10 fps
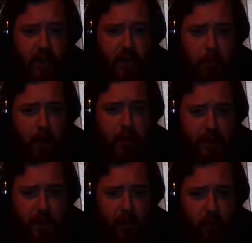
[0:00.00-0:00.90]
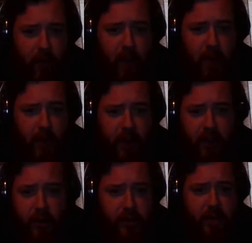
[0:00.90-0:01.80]
burnt to the ground and they're going to
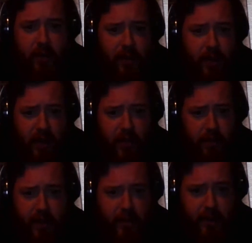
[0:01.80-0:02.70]
lose everything they've invested